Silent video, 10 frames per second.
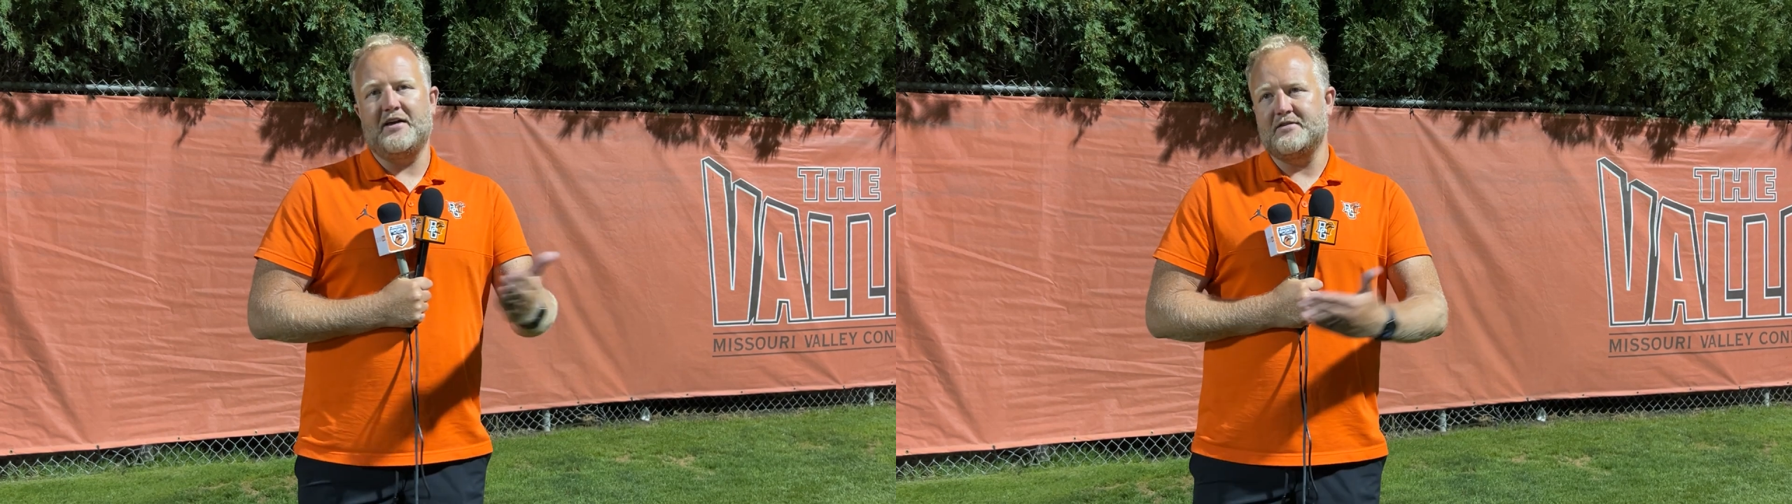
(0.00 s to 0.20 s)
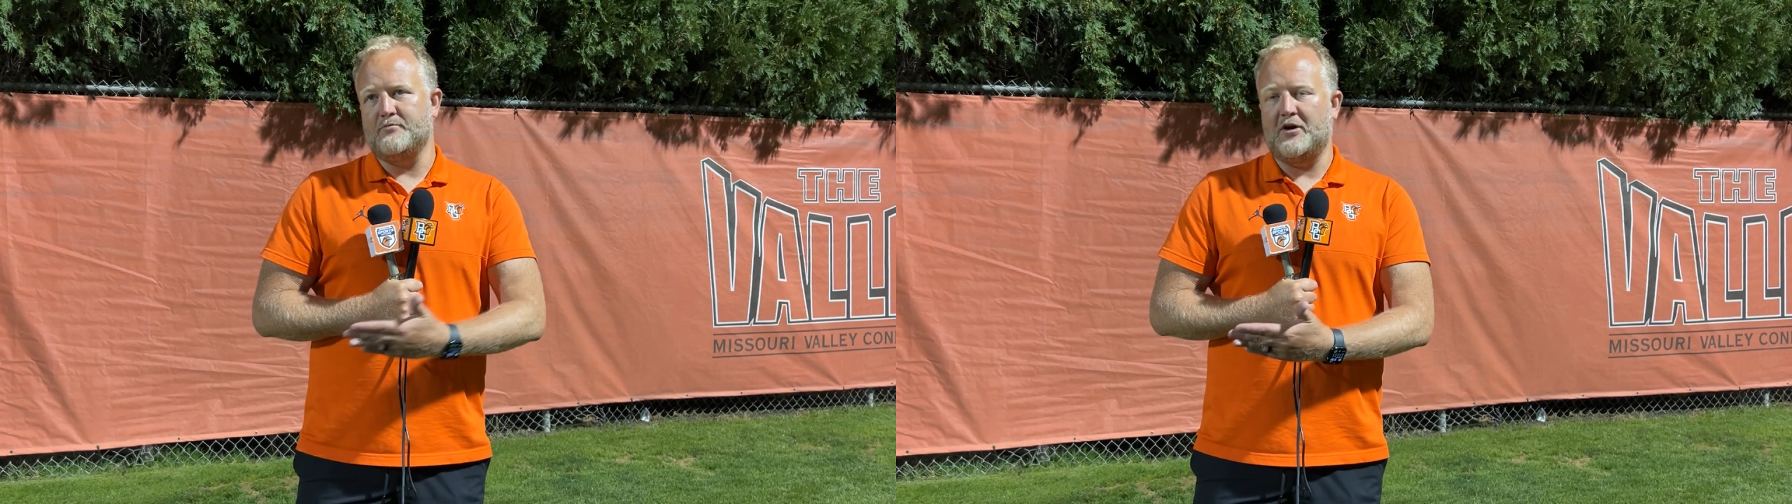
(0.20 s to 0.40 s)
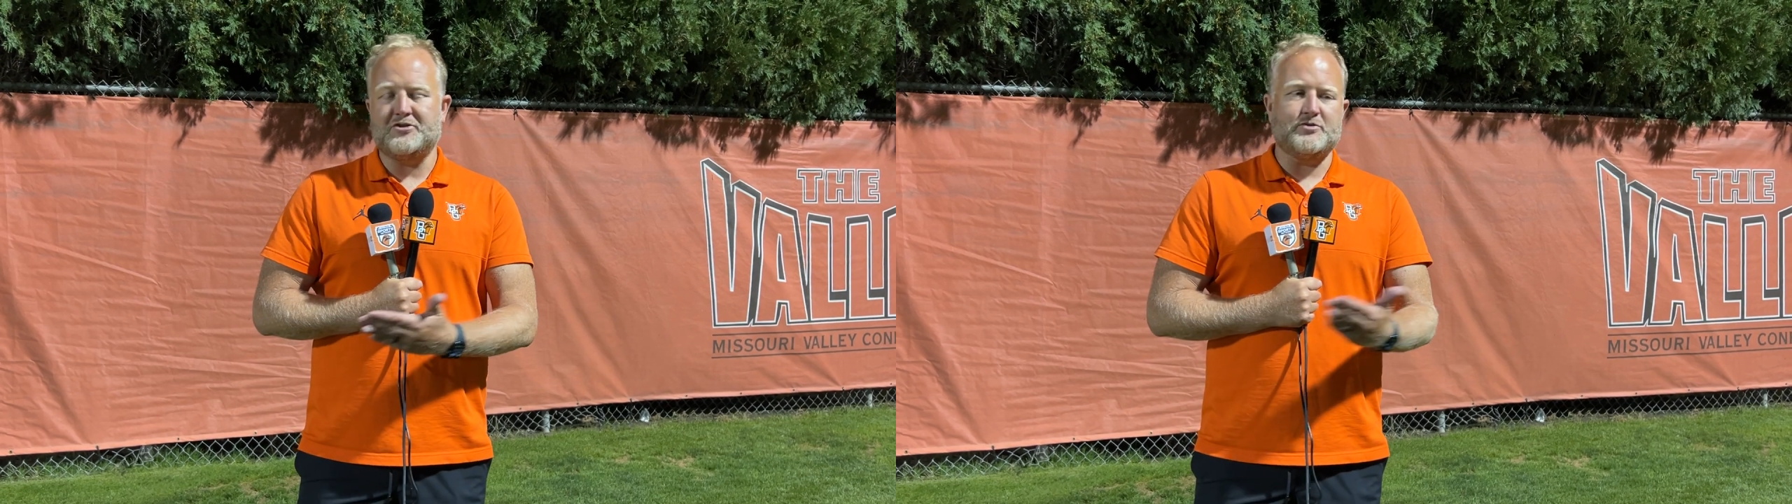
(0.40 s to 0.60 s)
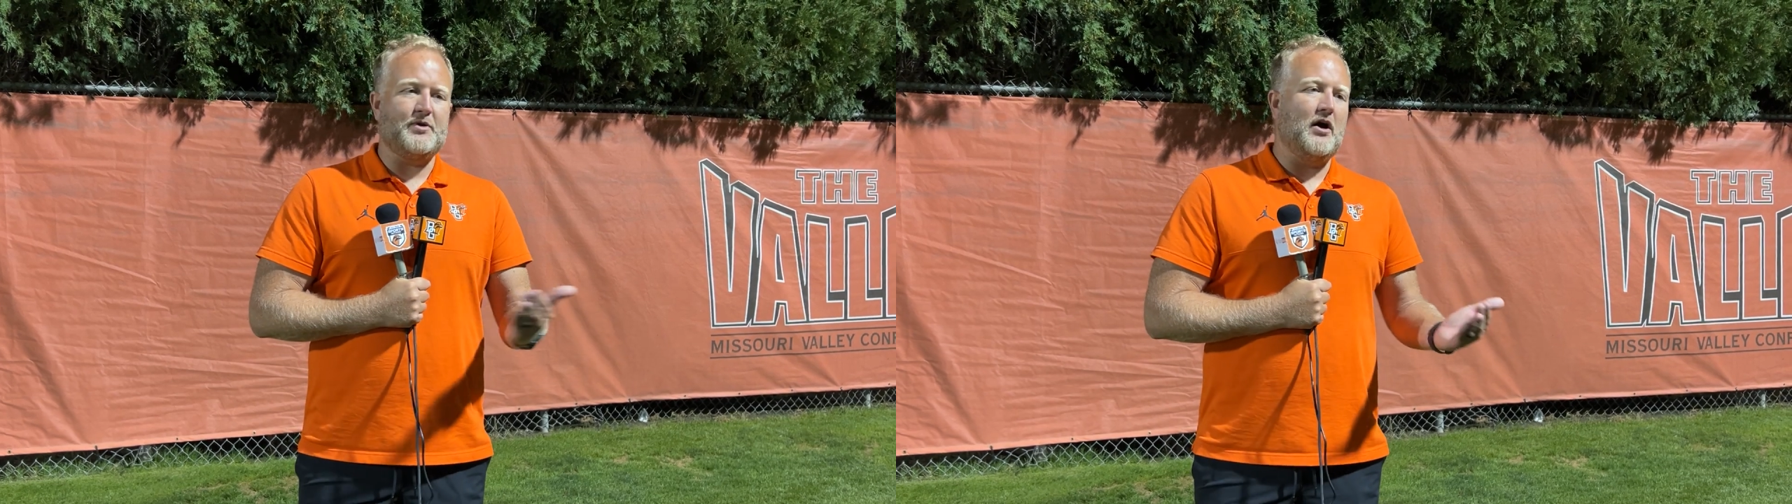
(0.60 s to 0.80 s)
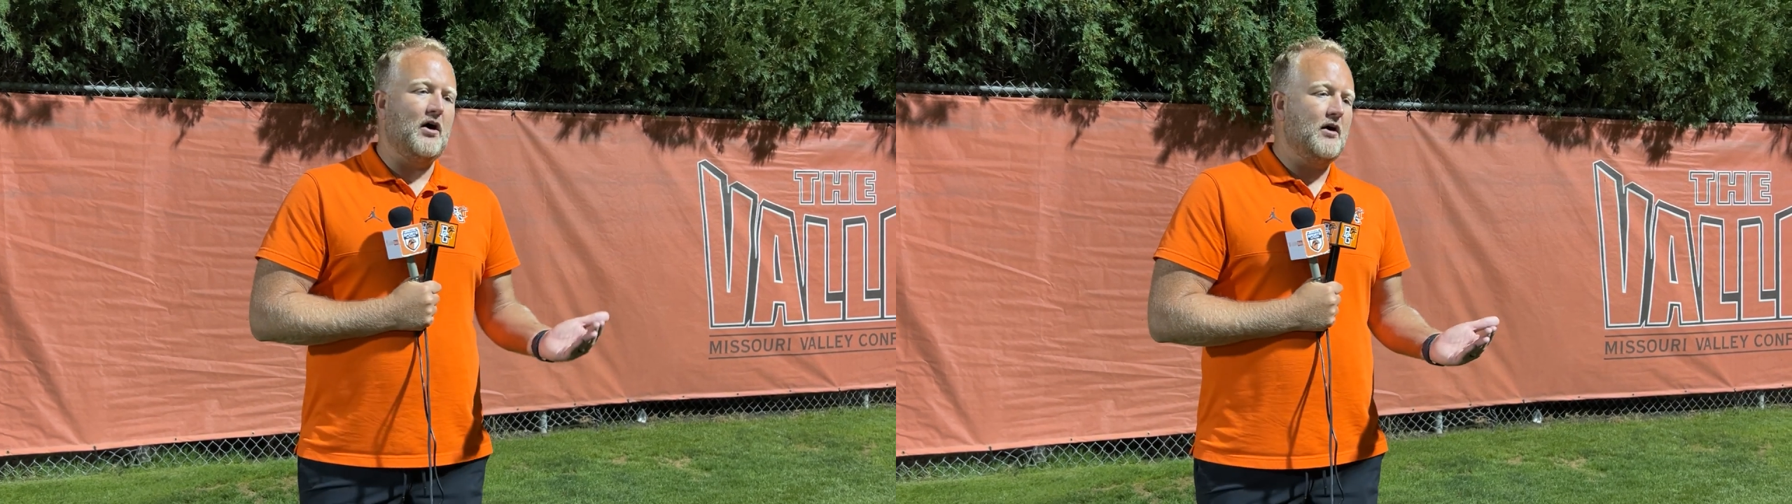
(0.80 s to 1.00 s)
as much as we
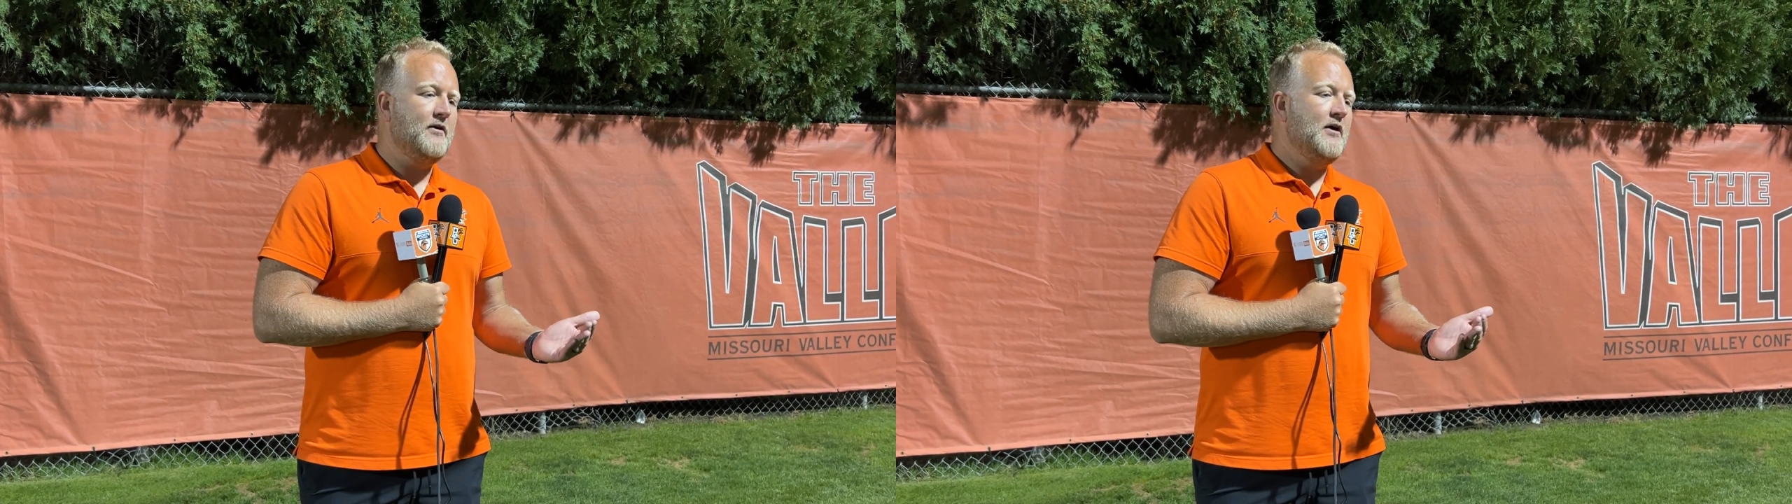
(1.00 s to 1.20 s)
are.